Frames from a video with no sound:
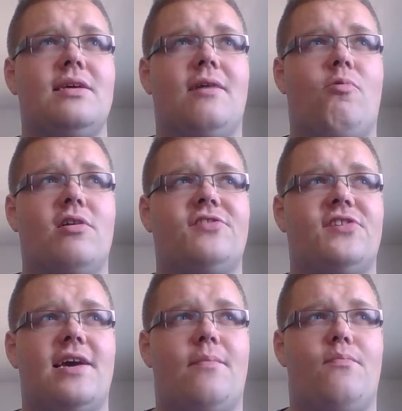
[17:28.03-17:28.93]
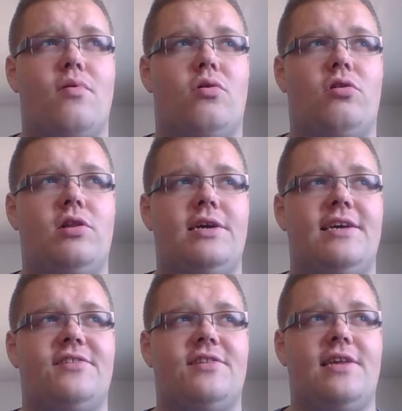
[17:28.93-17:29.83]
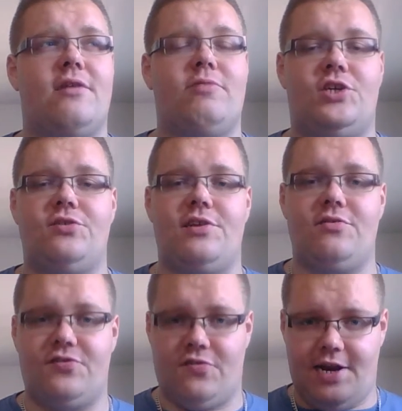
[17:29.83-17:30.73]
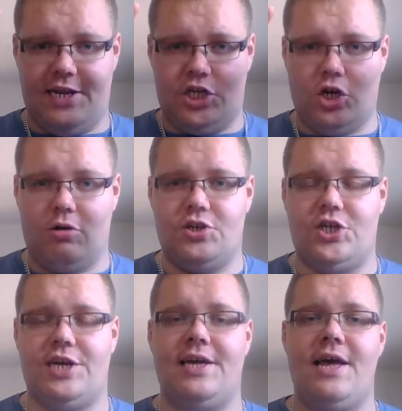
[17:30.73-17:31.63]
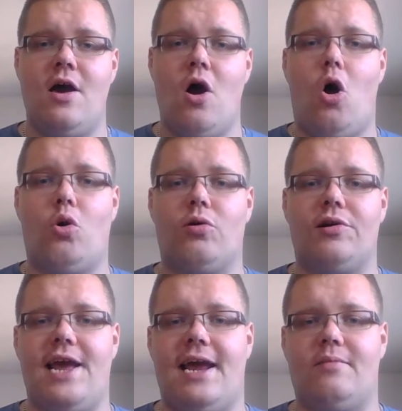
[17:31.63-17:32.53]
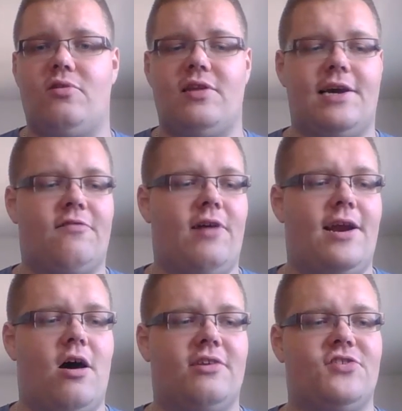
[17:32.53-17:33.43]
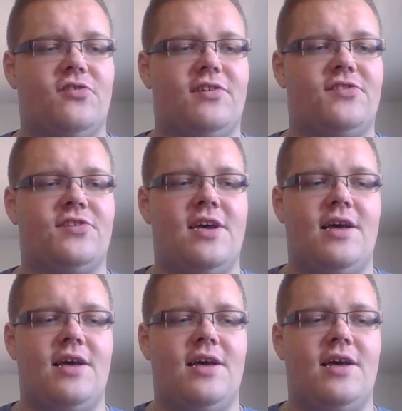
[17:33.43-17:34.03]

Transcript: I want to say a bull is in there, which you can use for any charging horned animal like a rhinoceros.